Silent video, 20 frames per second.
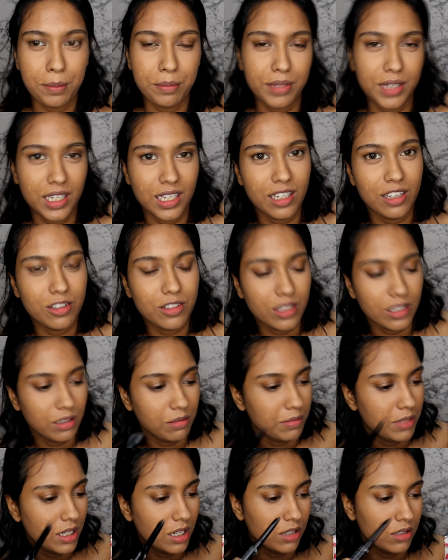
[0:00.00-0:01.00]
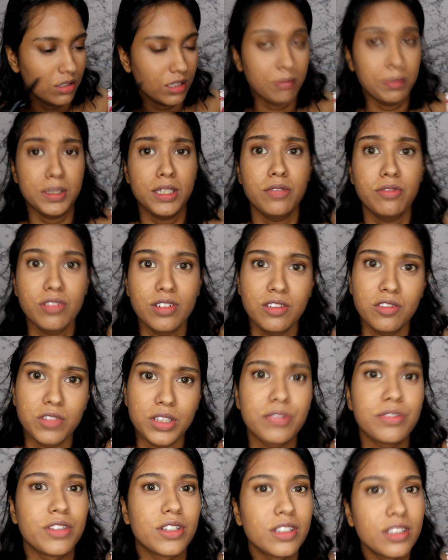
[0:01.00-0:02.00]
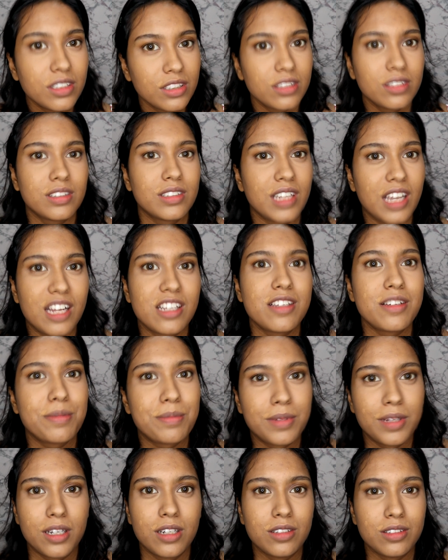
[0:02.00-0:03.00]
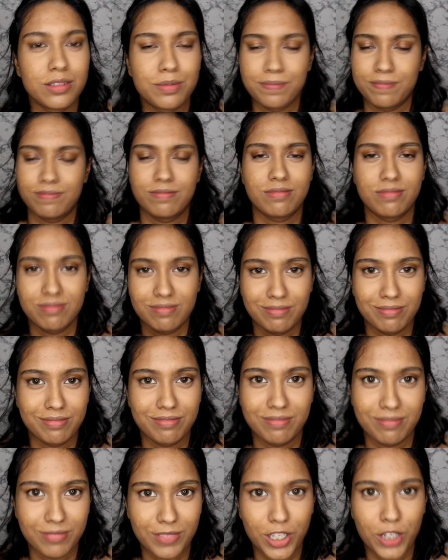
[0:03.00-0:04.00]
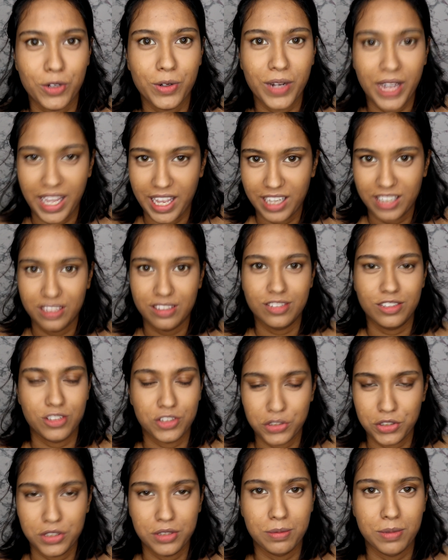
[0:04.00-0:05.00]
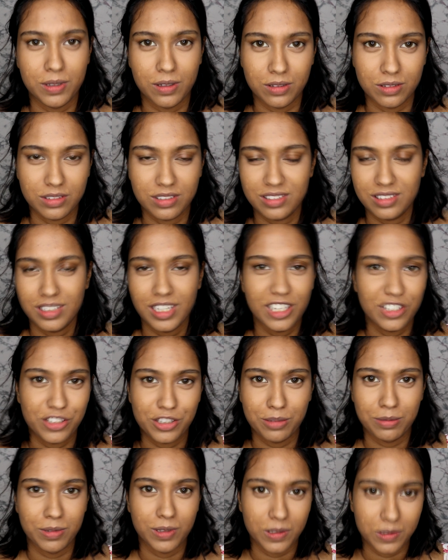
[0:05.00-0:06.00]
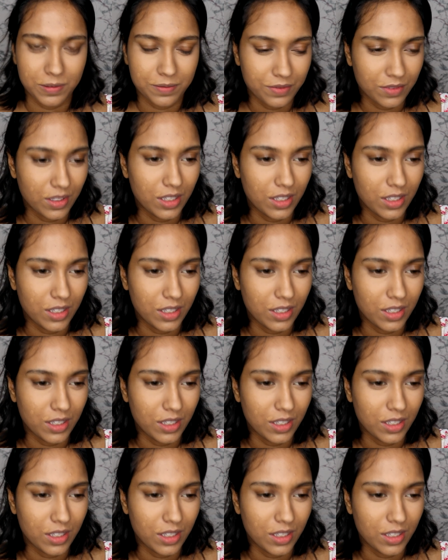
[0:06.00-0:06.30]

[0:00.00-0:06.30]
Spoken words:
pretty looking brows. But if you're into snatched brows, go ahead, do your brows, snatch your brow.